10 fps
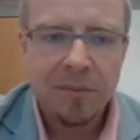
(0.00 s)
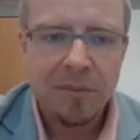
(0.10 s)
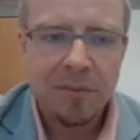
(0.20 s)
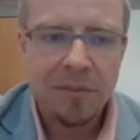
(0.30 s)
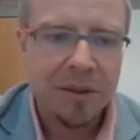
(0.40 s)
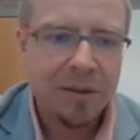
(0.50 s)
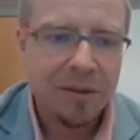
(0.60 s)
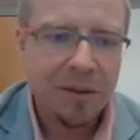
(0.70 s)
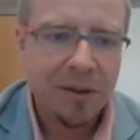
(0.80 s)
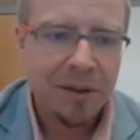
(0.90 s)
But
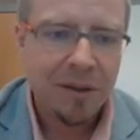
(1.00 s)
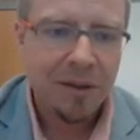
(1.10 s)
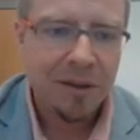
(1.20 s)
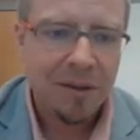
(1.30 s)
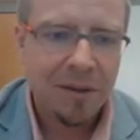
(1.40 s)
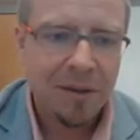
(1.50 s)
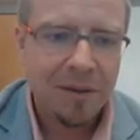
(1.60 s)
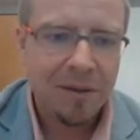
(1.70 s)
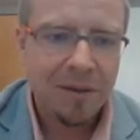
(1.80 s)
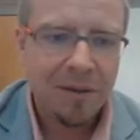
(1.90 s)

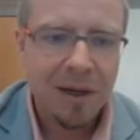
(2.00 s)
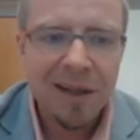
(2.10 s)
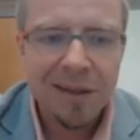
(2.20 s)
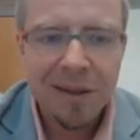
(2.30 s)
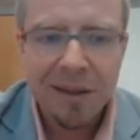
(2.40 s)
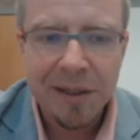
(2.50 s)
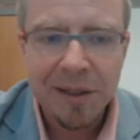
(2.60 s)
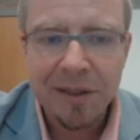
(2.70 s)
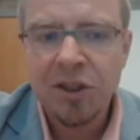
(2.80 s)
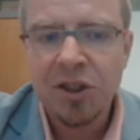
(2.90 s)
other than that,
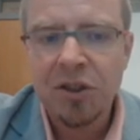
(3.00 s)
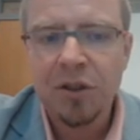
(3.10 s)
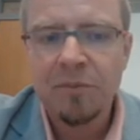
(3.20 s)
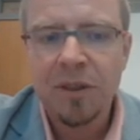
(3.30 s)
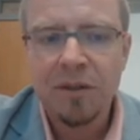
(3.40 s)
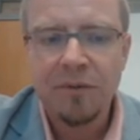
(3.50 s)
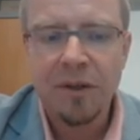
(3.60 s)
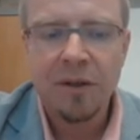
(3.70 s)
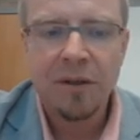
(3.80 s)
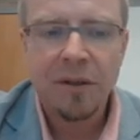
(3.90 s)
it's just not
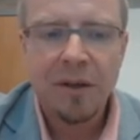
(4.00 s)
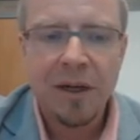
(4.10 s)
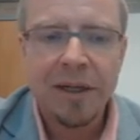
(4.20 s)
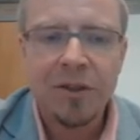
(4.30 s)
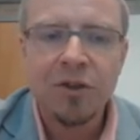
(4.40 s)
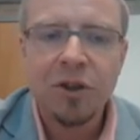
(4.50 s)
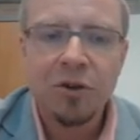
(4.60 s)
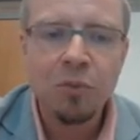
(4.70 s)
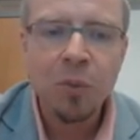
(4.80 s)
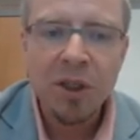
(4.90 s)
specific. I don't
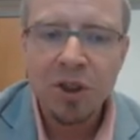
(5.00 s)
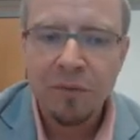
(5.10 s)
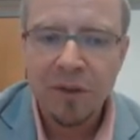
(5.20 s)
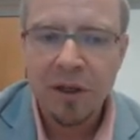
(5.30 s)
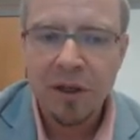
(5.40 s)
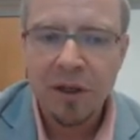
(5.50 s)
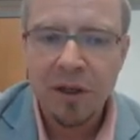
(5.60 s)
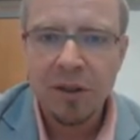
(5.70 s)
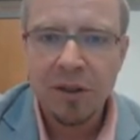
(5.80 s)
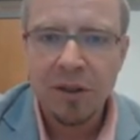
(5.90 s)
know which of the
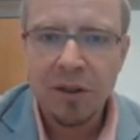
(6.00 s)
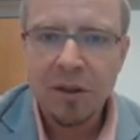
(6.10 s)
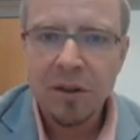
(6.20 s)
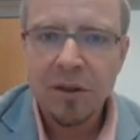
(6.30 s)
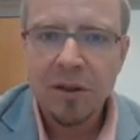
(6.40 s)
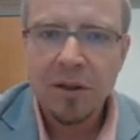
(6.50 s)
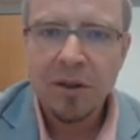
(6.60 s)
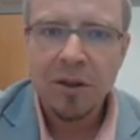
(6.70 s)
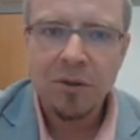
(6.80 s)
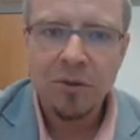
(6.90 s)
questions
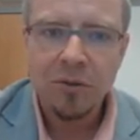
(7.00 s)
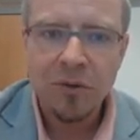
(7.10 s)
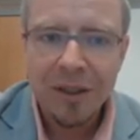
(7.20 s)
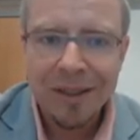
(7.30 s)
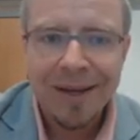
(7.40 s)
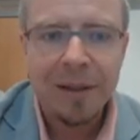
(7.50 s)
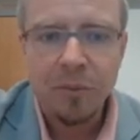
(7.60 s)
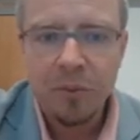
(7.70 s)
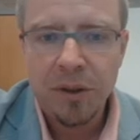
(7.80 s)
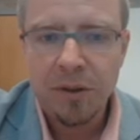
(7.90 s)
you need help
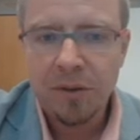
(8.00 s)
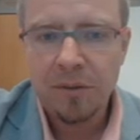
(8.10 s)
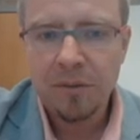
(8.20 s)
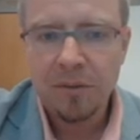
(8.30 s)
with.